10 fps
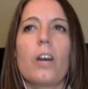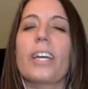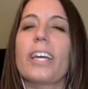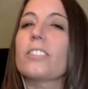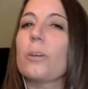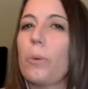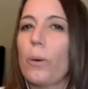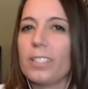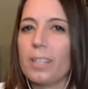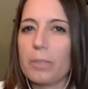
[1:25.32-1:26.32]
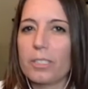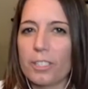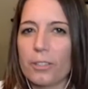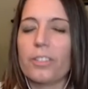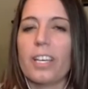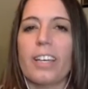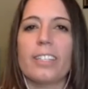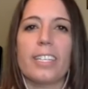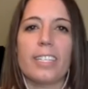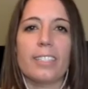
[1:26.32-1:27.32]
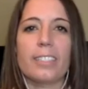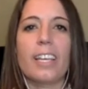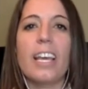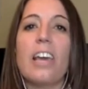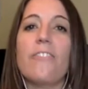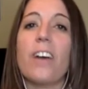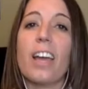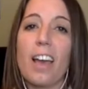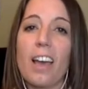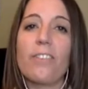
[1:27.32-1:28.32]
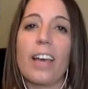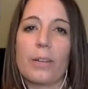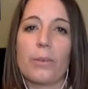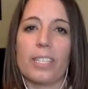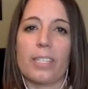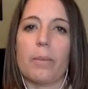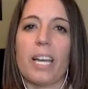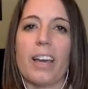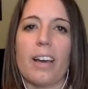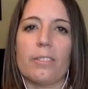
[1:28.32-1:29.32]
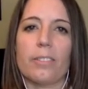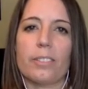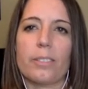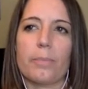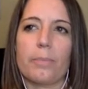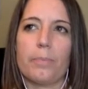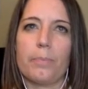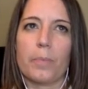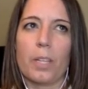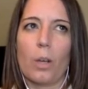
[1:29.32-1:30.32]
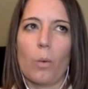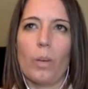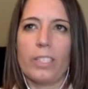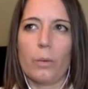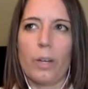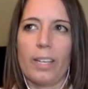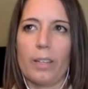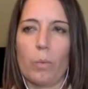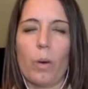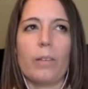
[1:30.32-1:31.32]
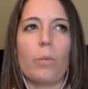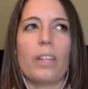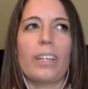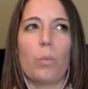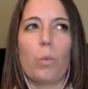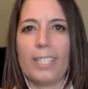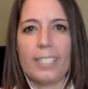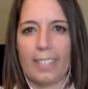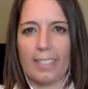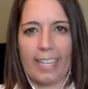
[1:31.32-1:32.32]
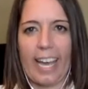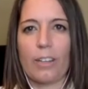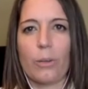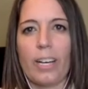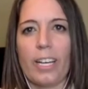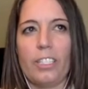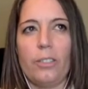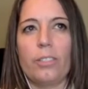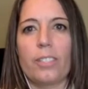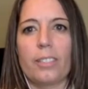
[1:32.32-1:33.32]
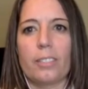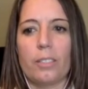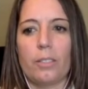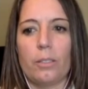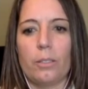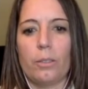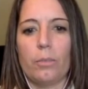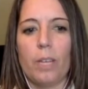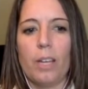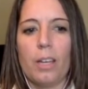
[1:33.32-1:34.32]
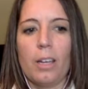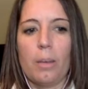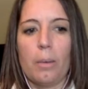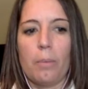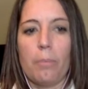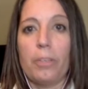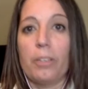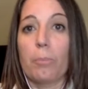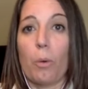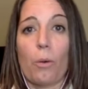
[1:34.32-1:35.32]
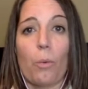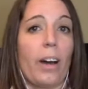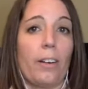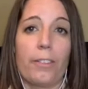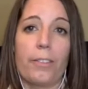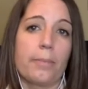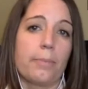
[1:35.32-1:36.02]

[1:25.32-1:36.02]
Okay, so point number two then is if I have equity in my house, what do I what like what is it? Like how do I use it to build more wealth?